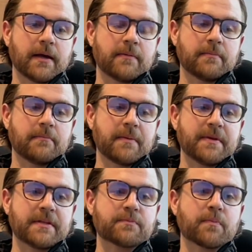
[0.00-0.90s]
maybe
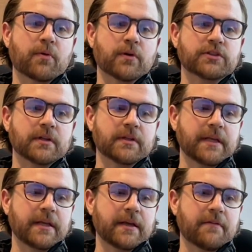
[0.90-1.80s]

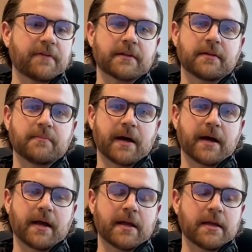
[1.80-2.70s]
disproportionately affected
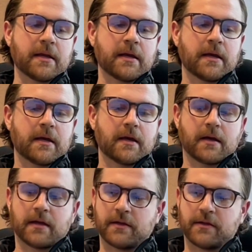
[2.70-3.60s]
by
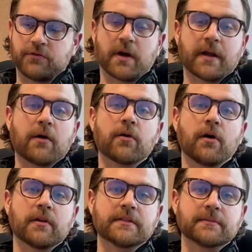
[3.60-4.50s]
drug and
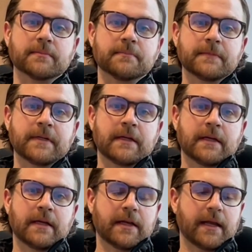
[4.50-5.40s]
alcoholism.
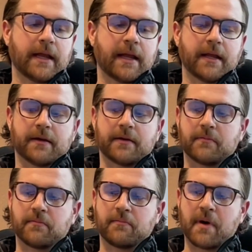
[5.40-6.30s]
And
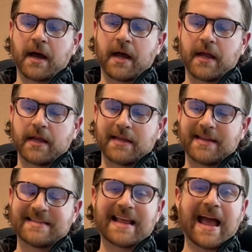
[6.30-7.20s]
my
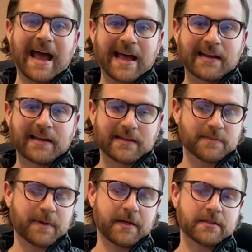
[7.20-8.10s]
dad has
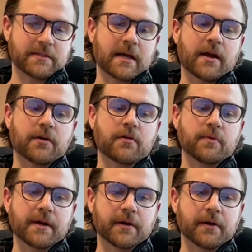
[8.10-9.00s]
spent his entire
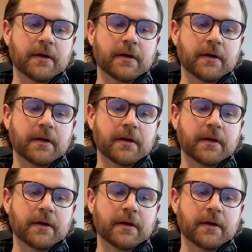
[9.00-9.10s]
career